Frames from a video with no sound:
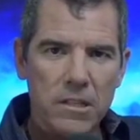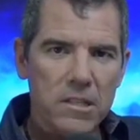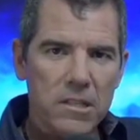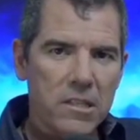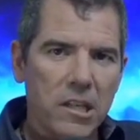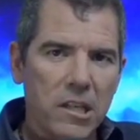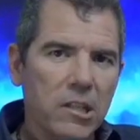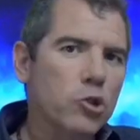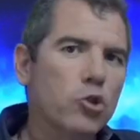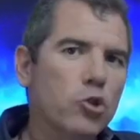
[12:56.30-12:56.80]

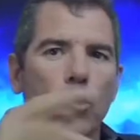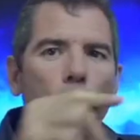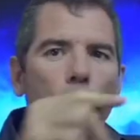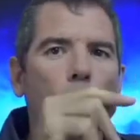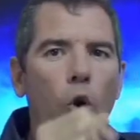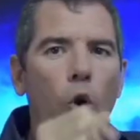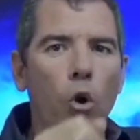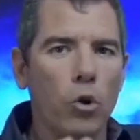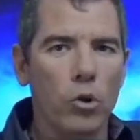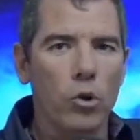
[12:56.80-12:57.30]
It's
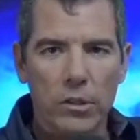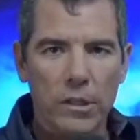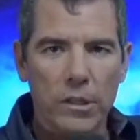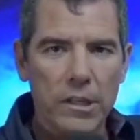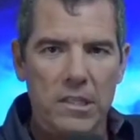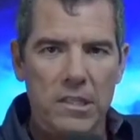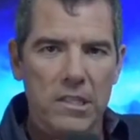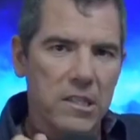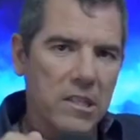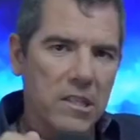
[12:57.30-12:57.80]
control.
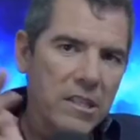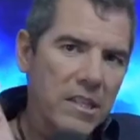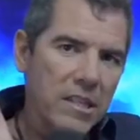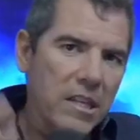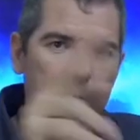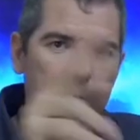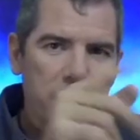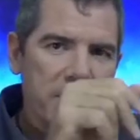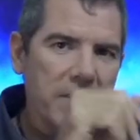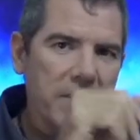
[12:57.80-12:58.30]
It's the
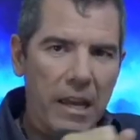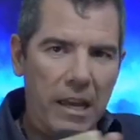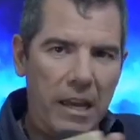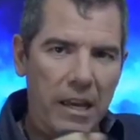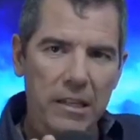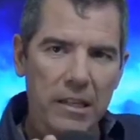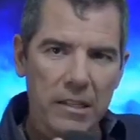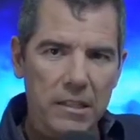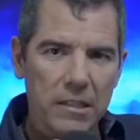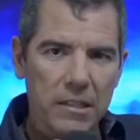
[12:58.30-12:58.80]
deep
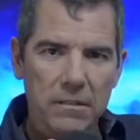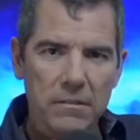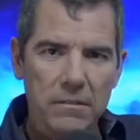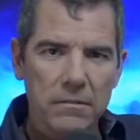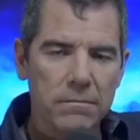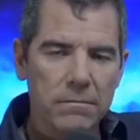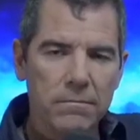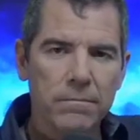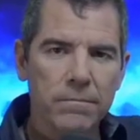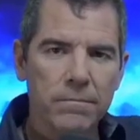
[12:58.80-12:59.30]
state.
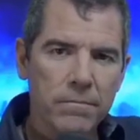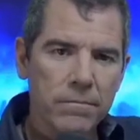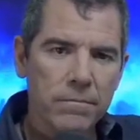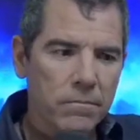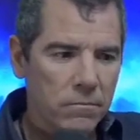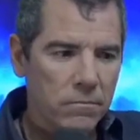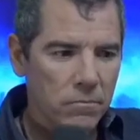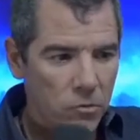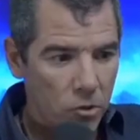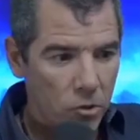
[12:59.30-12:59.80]

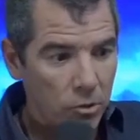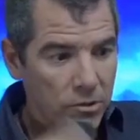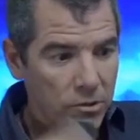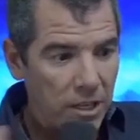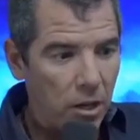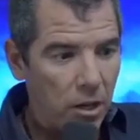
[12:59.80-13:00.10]
Go